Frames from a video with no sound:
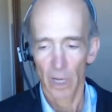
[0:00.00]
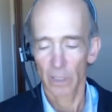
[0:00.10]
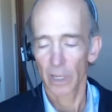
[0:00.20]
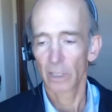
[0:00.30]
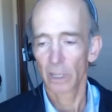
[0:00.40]

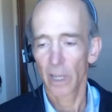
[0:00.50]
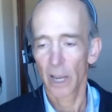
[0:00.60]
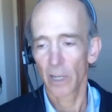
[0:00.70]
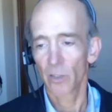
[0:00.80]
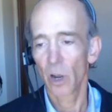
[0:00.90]
yes, that's the
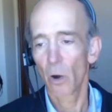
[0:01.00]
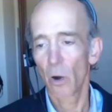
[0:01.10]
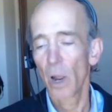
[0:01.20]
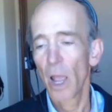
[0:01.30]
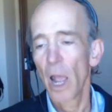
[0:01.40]
case. So
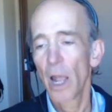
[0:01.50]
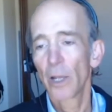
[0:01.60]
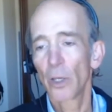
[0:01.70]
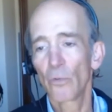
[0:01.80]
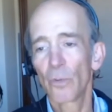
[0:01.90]

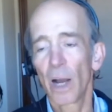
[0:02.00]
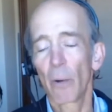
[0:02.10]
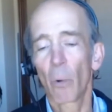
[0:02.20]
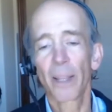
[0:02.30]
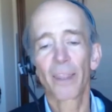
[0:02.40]
I
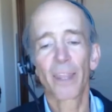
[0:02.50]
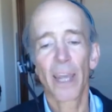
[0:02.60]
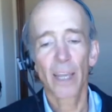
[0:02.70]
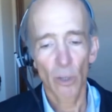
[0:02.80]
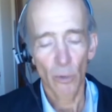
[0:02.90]
want to
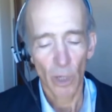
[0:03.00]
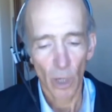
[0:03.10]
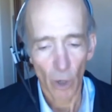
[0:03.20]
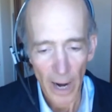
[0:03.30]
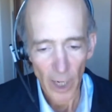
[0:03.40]
thank you and
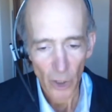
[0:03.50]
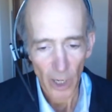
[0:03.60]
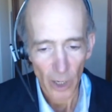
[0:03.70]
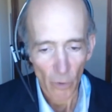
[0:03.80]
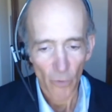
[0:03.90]

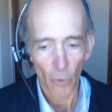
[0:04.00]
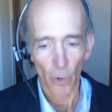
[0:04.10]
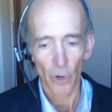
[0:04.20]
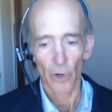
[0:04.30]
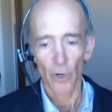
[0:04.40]
congratulate you
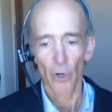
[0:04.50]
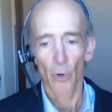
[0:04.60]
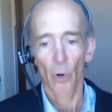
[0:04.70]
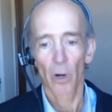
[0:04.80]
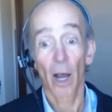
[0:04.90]
for
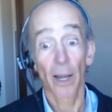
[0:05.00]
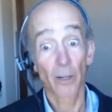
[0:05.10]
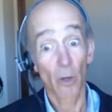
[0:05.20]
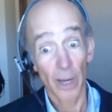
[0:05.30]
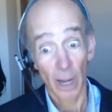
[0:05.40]
your
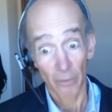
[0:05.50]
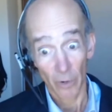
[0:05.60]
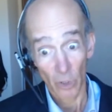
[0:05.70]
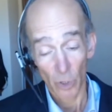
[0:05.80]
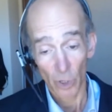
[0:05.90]
ongoing
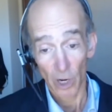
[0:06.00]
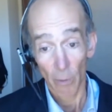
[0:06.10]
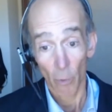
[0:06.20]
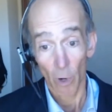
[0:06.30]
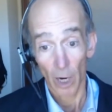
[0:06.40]
efforts with
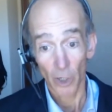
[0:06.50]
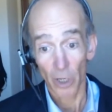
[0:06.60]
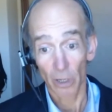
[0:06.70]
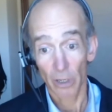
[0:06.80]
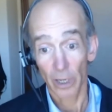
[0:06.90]
GM Watch
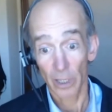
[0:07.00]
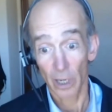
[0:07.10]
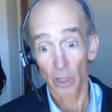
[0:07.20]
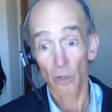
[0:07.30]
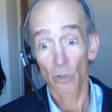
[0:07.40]
and continue to